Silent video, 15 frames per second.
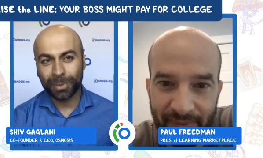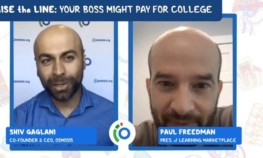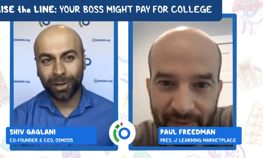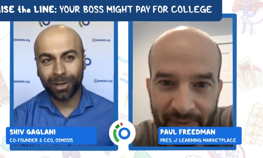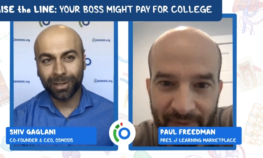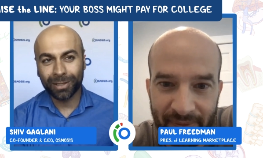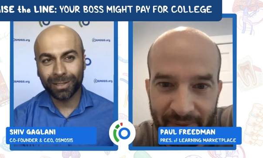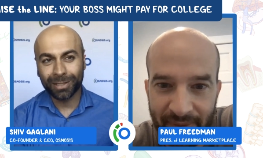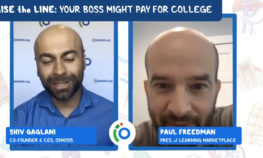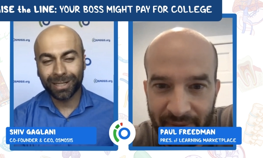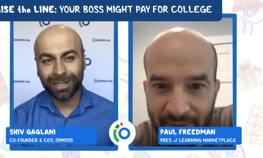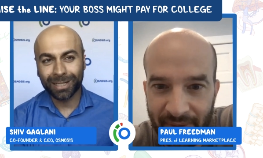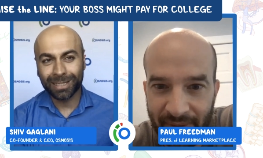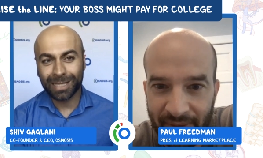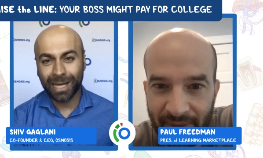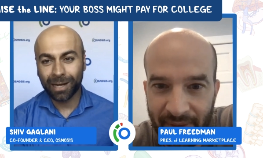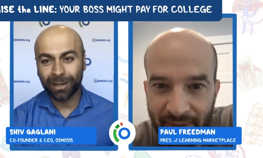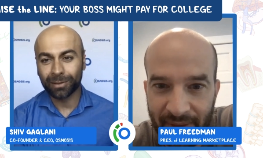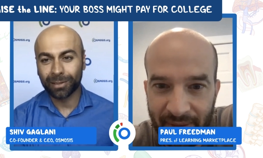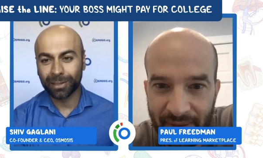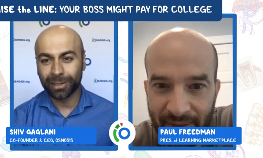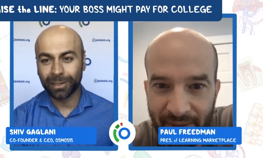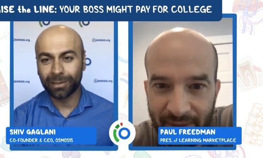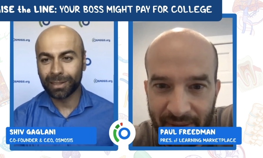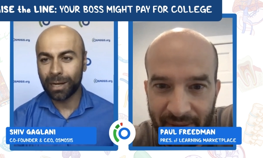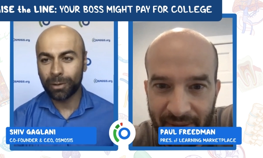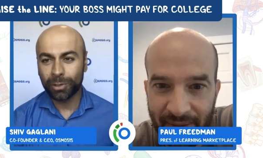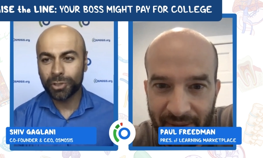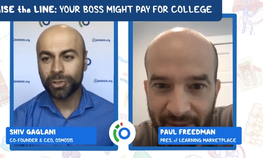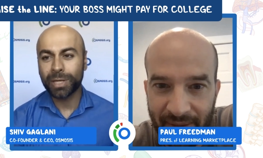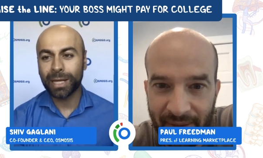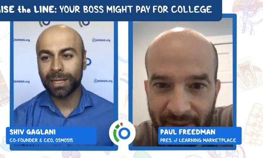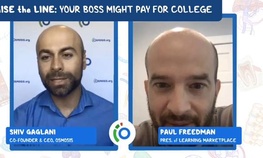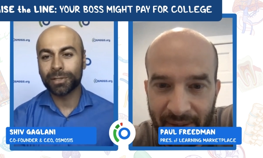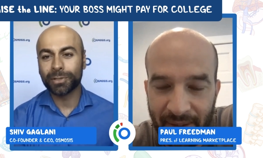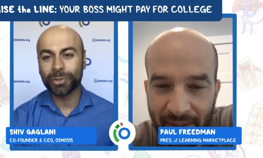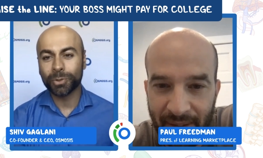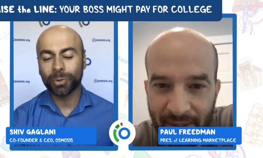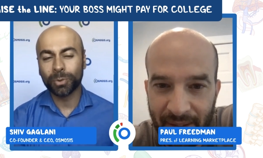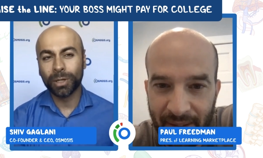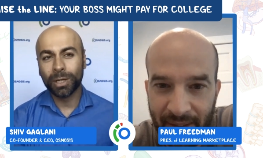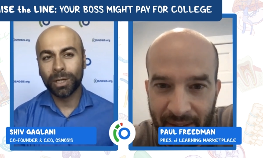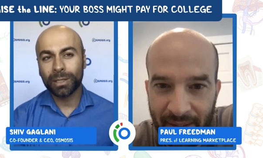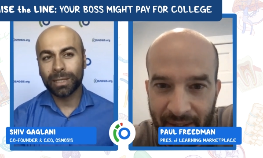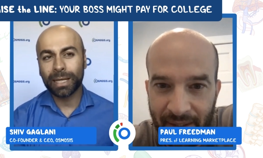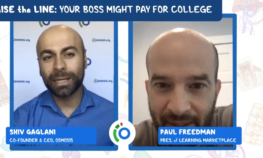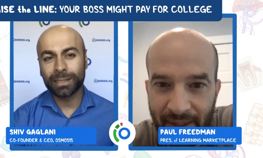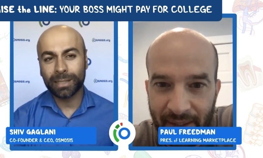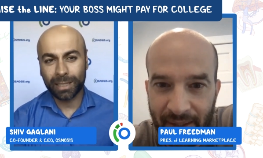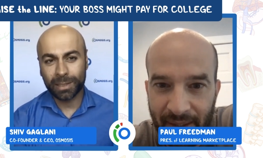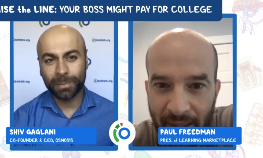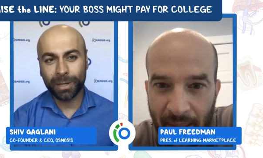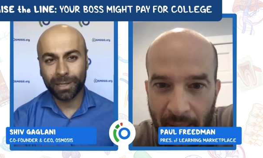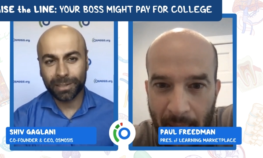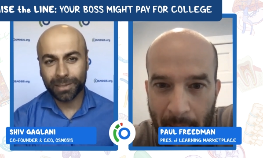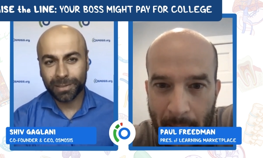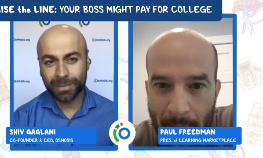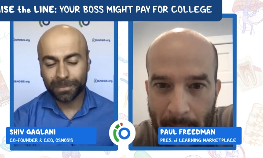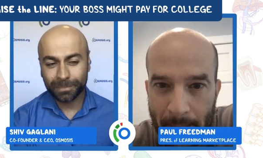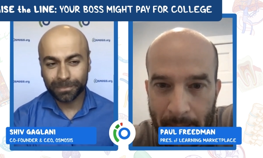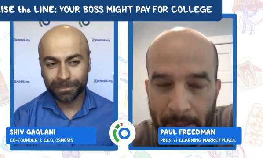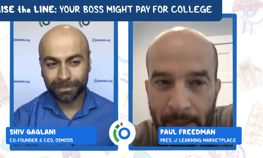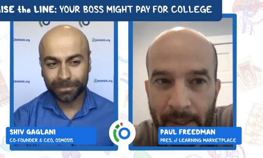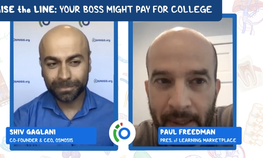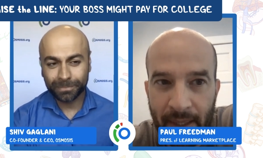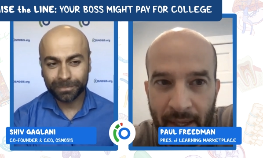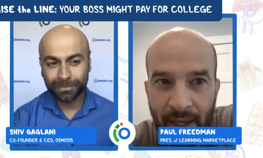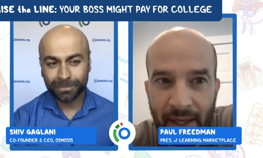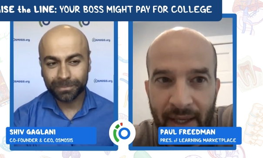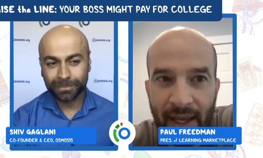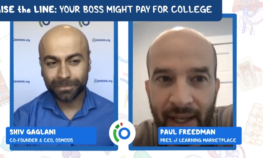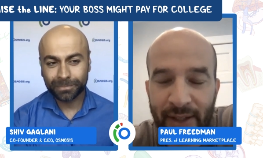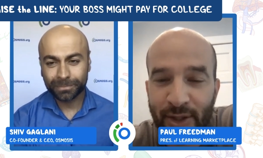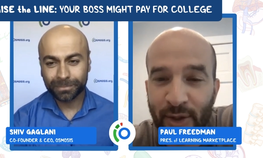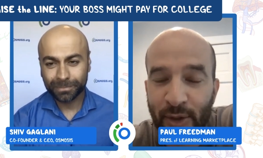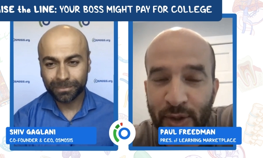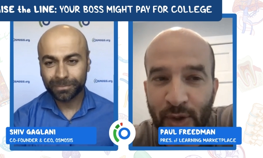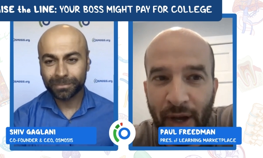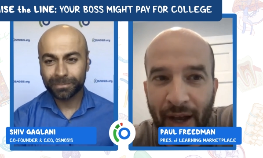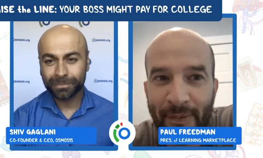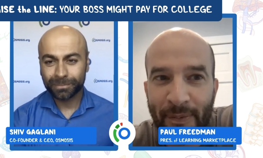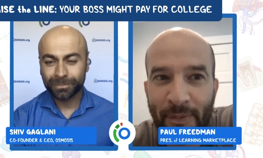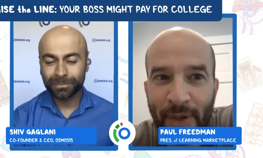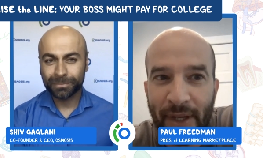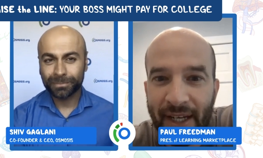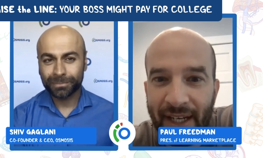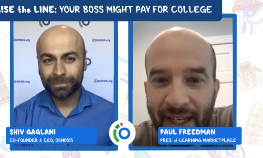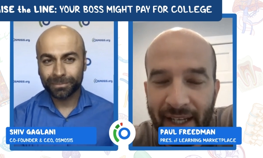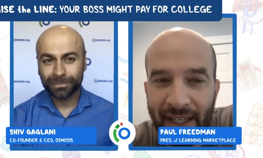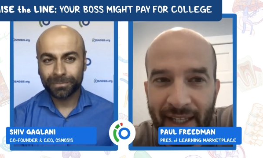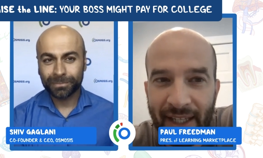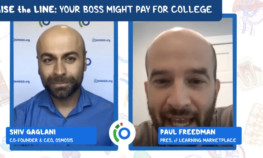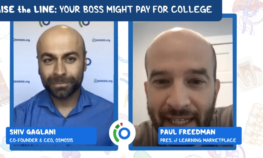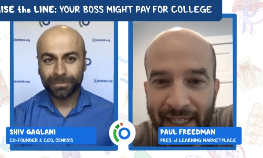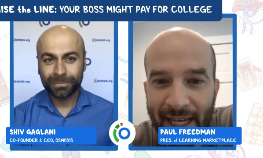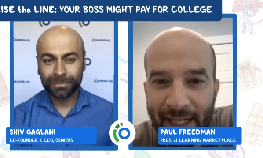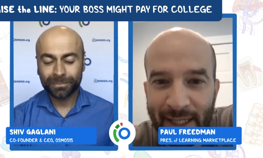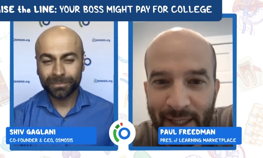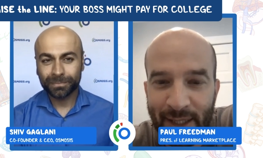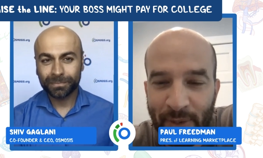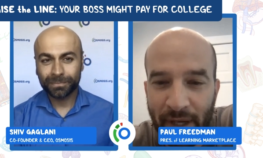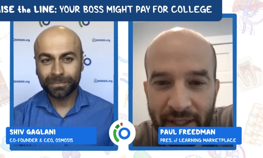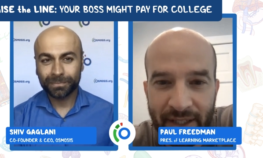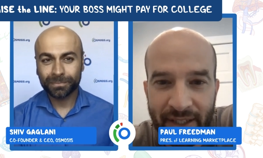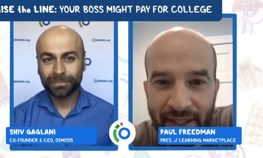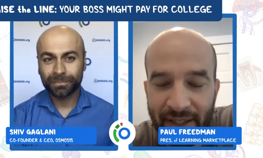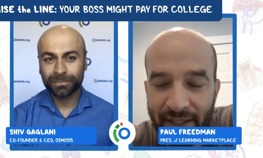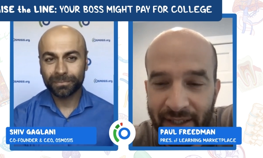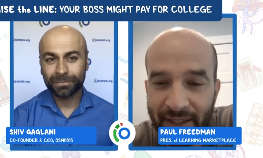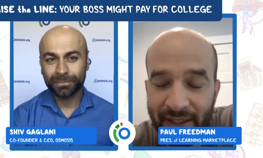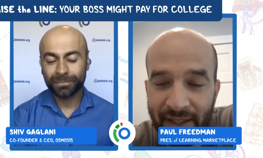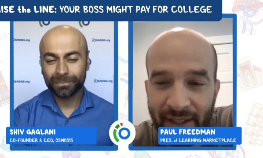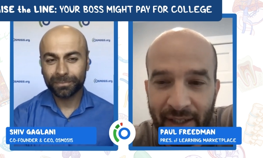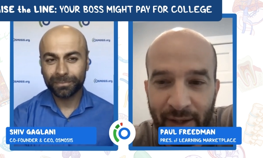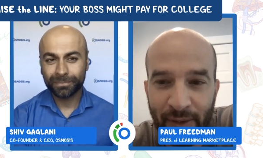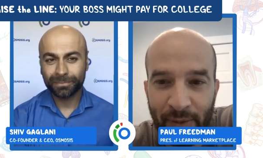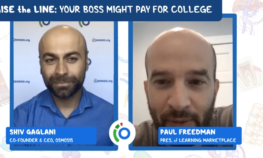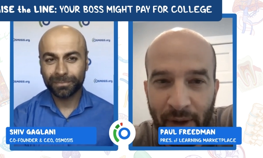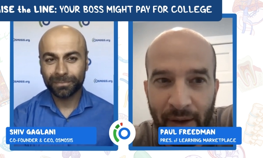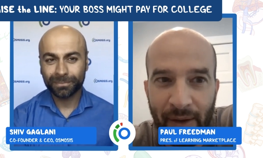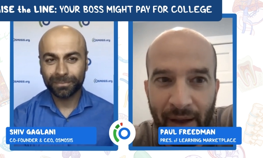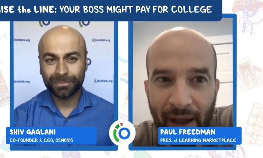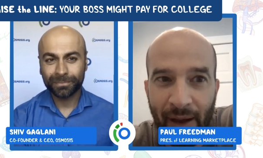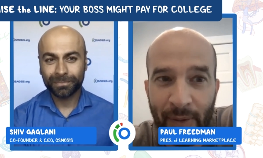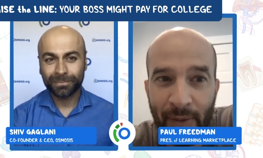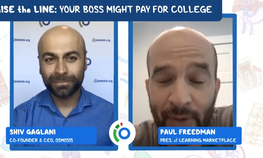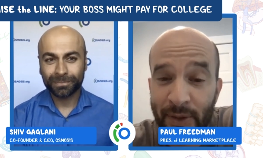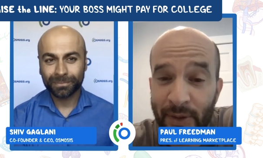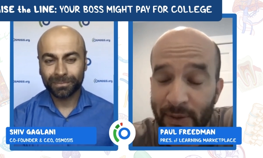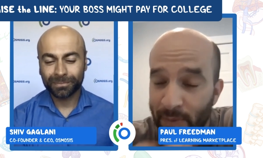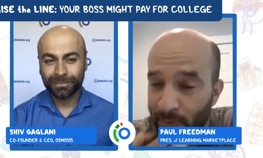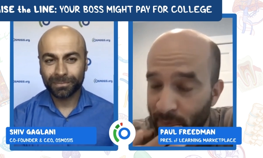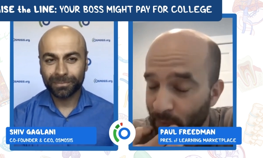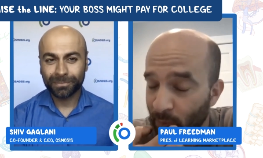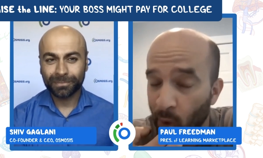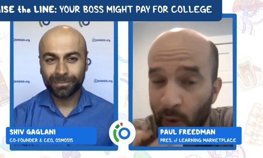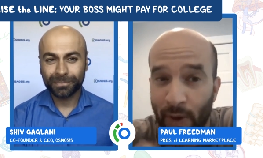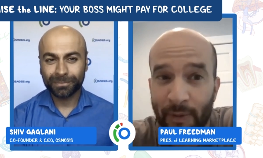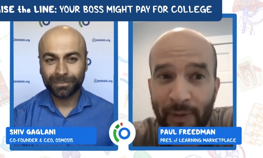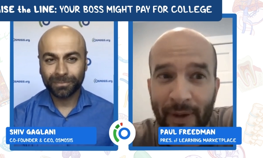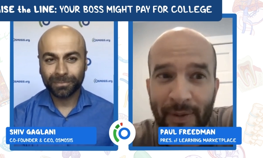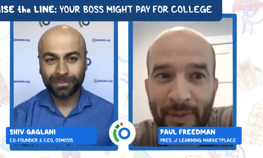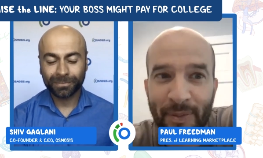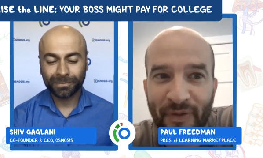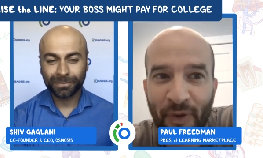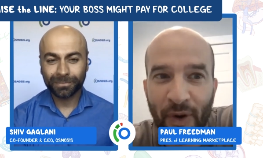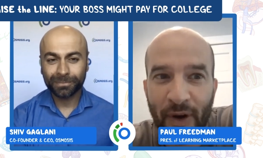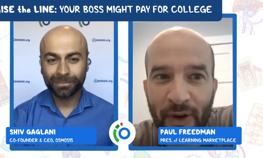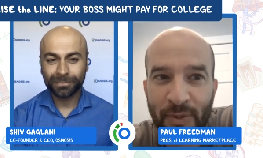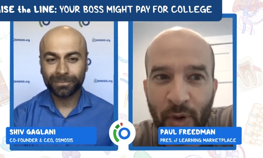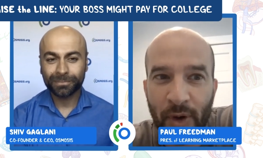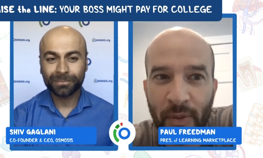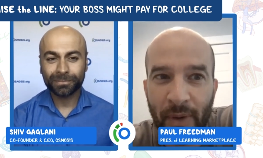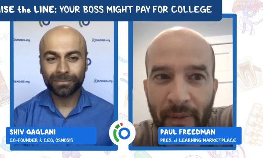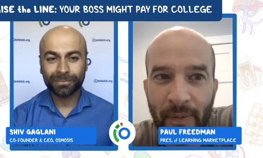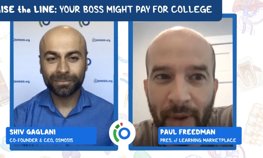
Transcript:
Speaker 1: beyond uh, Entangled and Guild. How did you get into the edtech space?
Speaker 2: Yeah, so so I've been in the education space since you know I was born, maybe before I was born. My